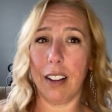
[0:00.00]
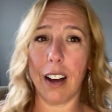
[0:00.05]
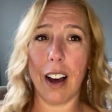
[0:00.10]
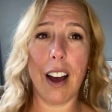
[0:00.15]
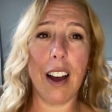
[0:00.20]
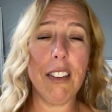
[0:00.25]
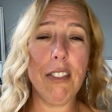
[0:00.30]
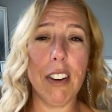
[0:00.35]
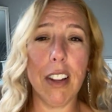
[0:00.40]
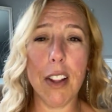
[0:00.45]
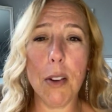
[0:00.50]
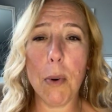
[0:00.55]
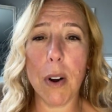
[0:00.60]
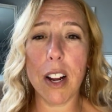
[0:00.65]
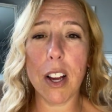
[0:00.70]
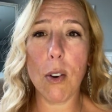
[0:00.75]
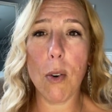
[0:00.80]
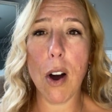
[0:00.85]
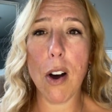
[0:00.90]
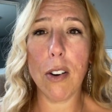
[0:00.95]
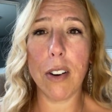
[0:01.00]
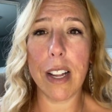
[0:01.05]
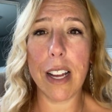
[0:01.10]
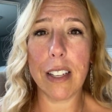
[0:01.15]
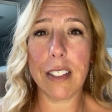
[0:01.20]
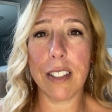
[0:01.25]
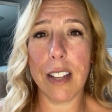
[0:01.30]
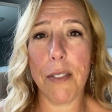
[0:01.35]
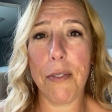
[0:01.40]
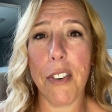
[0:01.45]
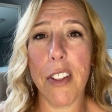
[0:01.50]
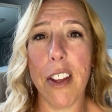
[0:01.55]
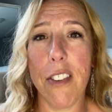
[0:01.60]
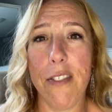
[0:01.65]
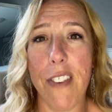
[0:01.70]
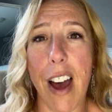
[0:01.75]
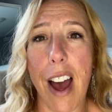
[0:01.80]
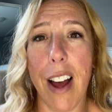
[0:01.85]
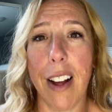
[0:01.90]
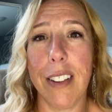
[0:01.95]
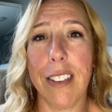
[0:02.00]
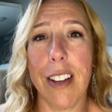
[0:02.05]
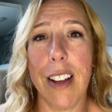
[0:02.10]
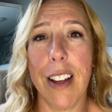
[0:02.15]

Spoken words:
I really want to go out, except for the fact